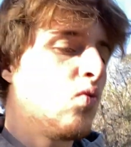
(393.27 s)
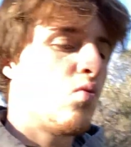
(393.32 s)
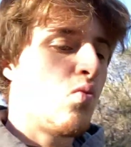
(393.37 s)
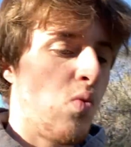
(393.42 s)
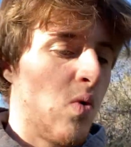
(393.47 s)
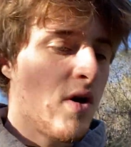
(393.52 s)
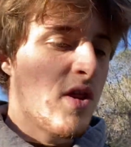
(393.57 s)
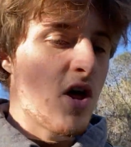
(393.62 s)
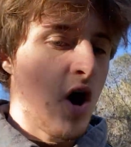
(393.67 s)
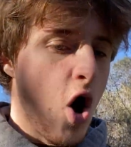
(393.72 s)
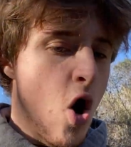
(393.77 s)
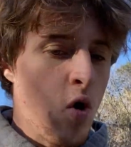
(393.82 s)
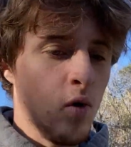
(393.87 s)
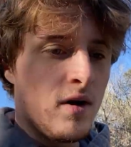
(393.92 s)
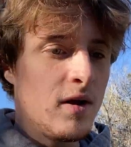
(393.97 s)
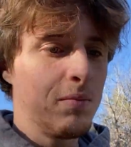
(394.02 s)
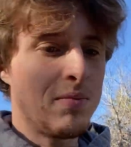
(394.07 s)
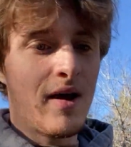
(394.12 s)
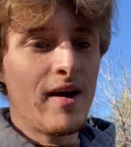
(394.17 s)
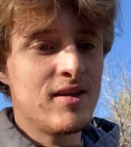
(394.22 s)
one of the only
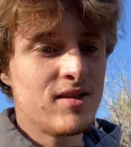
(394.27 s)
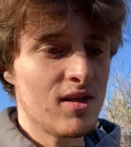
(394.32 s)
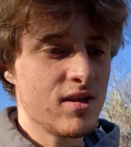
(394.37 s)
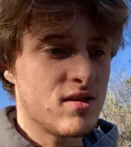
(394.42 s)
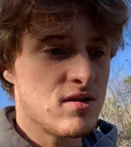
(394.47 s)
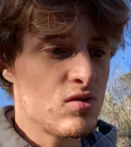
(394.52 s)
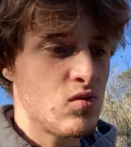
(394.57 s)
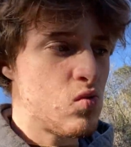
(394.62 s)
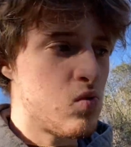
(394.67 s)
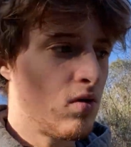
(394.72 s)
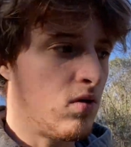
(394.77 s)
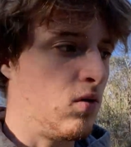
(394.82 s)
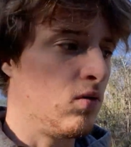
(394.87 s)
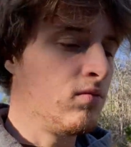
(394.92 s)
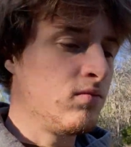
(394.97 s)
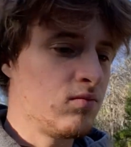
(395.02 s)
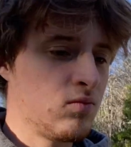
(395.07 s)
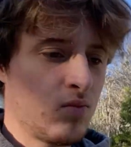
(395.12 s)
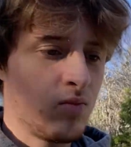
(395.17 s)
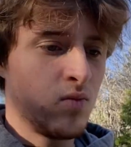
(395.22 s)
places in the world
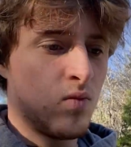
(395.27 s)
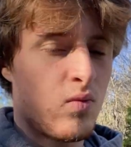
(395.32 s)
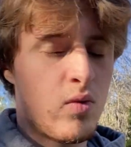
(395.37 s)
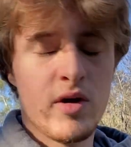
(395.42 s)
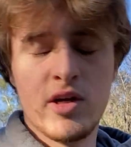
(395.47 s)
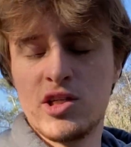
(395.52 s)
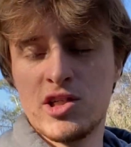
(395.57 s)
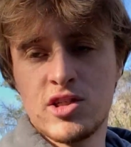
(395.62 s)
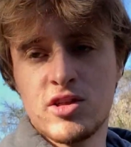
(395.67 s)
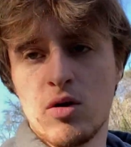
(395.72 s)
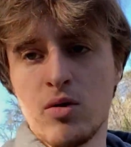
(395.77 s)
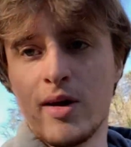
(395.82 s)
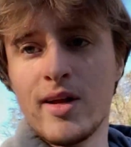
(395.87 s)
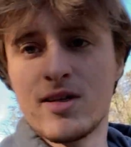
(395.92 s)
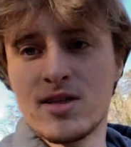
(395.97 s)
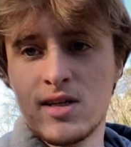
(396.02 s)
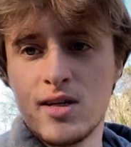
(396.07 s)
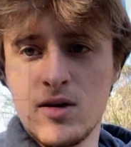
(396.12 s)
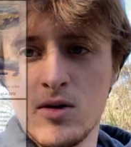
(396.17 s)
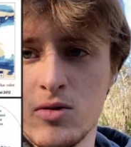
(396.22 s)
where you just don't get
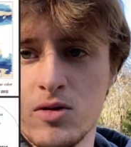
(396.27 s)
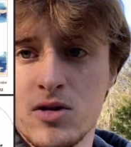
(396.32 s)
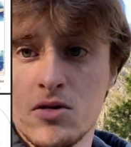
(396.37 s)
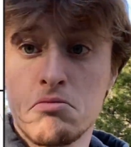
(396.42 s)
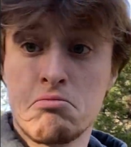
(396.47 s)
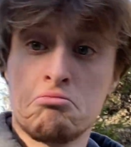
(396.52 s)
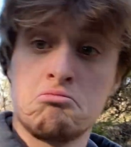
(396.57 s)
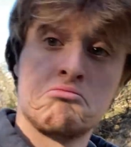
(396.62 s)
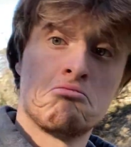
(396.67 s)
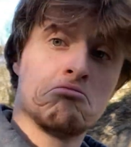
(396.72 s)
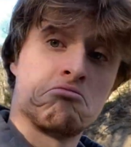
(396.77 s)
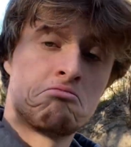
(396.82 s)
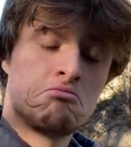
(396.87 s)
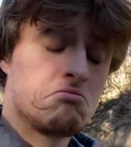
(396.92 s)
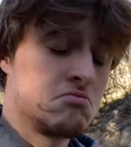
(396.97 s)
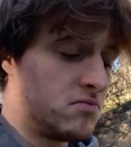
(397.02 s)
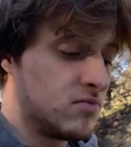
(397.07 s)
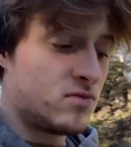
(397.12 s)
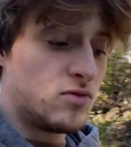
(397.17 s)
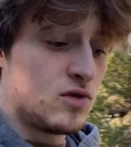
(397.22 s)
seals.
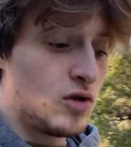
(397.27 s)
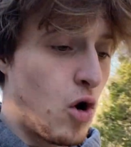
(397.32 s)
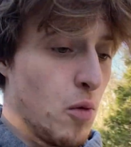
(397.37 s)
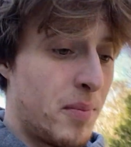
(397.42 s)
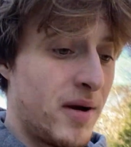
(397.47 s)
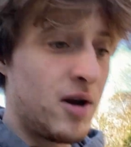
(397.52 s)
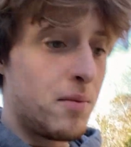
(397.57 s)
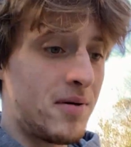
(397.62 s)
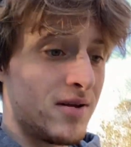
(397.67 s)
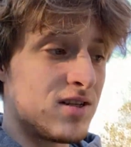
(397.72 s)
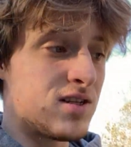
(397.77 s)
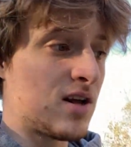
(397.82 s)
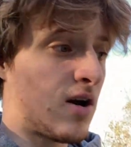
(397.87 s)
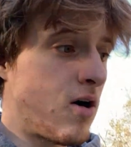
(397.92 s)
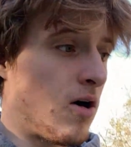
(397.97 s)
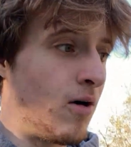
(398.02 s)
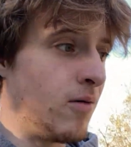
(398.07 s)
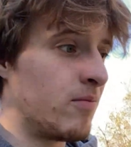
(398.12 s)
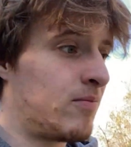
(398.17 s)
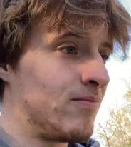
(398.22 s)
No pinnipeds at
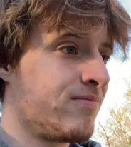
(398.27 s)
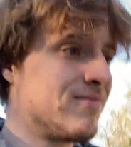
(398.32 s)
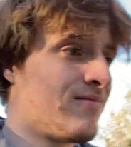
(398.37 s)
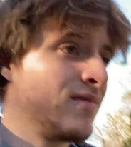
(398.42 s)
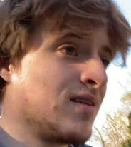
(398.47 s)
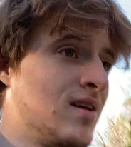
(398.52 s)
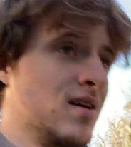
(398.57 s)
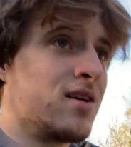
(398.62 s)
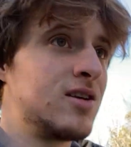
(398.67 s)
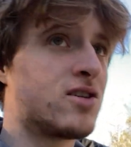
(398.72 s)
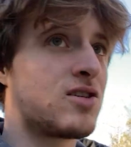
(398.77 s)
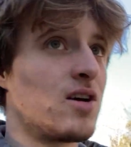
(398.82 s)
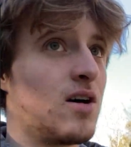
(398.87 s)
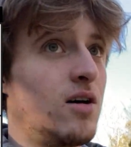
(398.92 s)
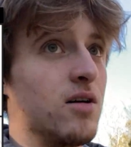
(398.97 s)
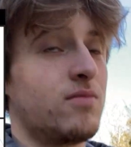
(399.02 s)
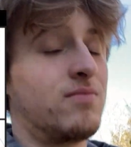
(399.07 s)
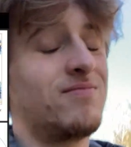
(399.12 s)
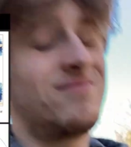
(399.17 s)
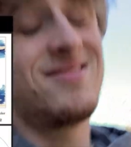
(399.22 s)
all.
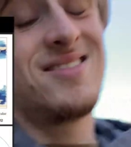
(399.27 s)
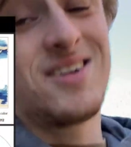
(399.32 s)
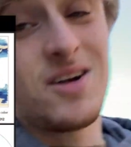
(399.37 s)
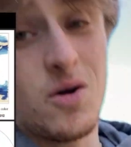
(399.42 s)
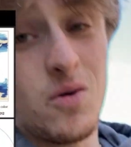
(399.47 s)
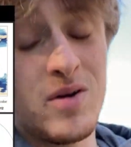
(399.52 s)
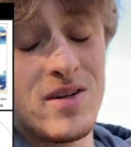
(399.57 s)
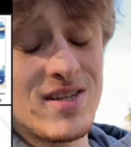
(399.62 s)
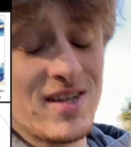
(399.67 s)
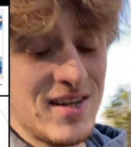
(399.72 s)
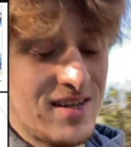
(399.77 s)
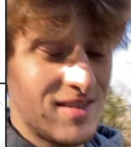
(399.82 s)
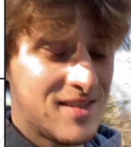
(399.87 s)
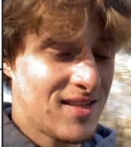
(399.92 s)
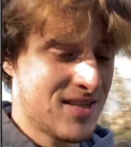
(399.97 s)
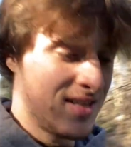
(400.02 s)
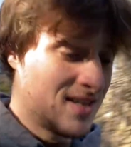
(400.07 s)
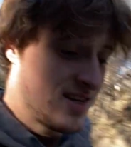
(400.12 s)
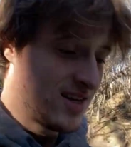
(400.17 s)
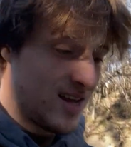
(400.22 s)
So,
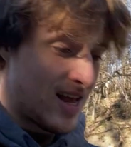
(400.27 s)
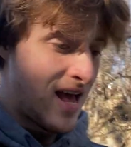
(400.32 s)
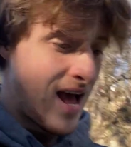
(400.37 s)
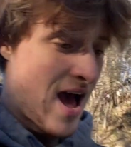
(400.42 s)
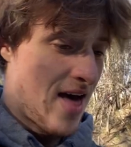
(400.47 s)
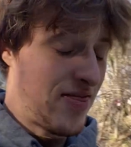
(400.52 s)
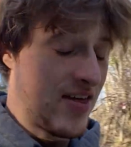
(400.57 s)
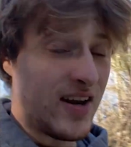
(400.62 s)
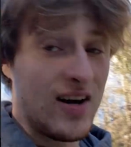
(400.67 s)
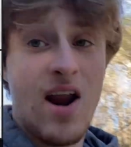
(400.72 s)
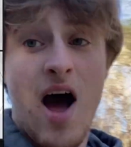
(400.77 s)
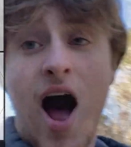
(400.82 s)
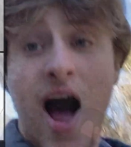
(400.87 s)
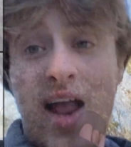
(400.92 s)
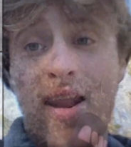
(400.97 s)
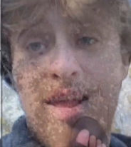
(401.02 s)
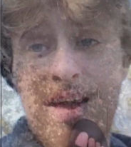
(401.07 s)
coincidence? I think not.